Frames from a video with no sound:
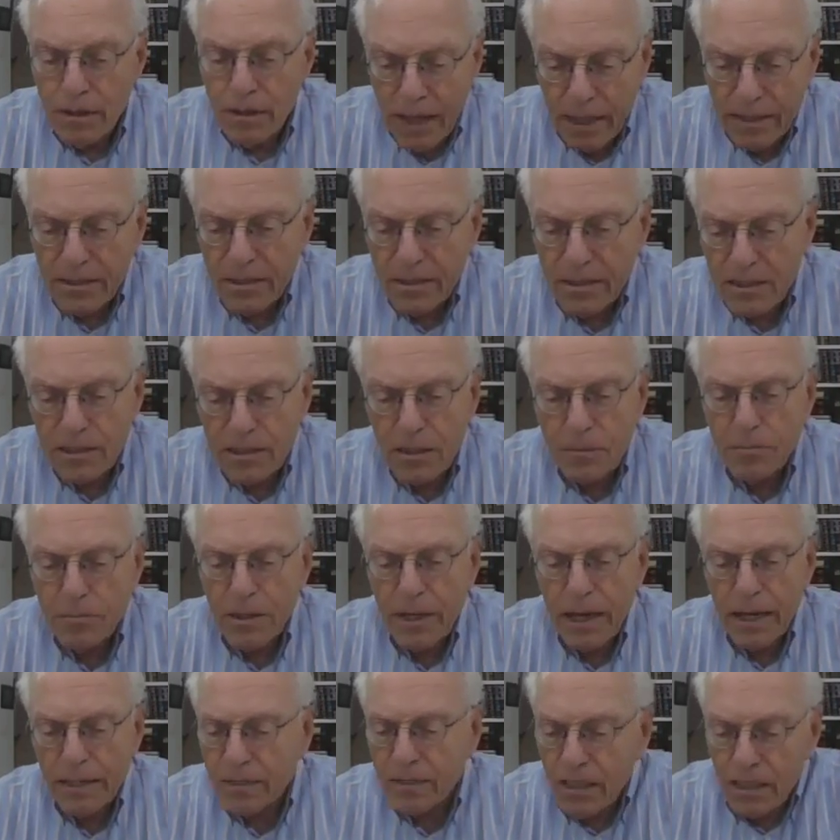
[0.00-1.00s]
That's the simple
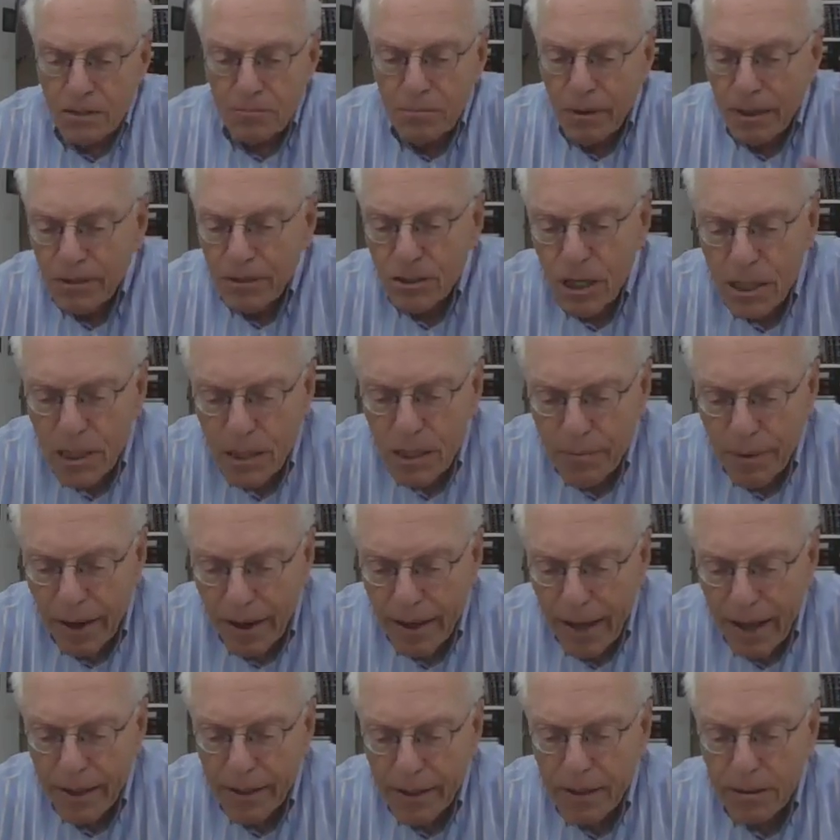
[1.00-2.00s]
case. Doesn't mention anything
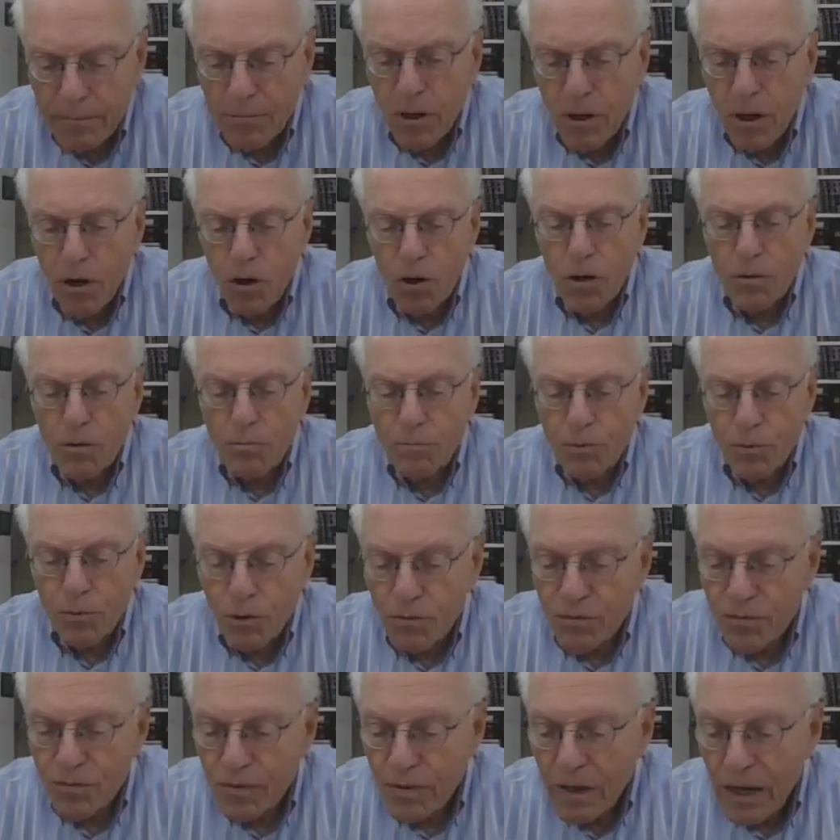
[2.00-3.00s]
about Adam or
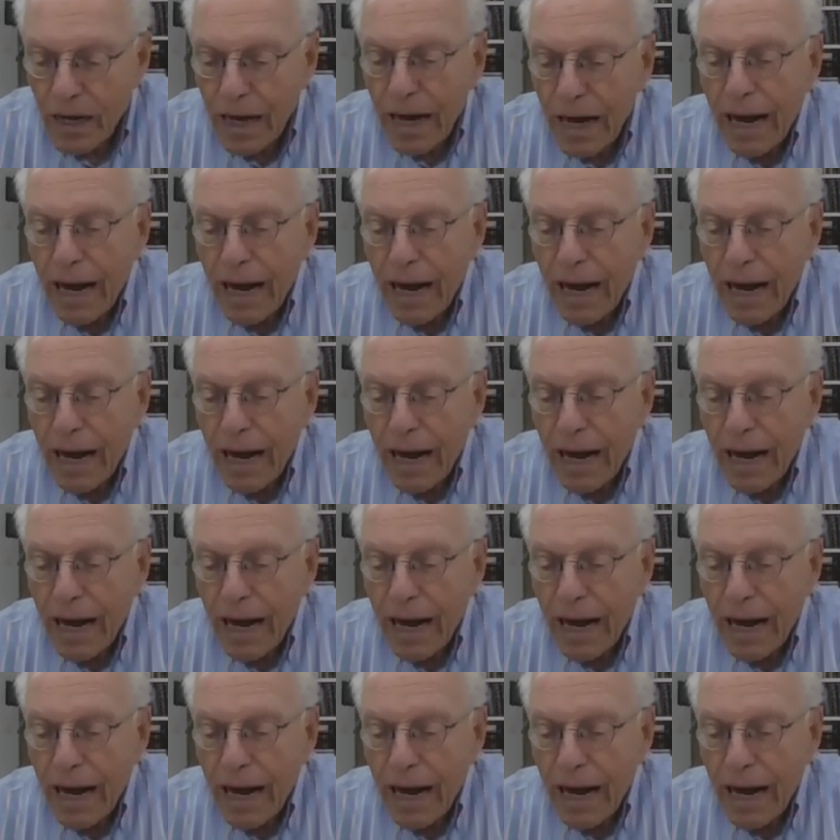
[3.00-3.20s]
proof.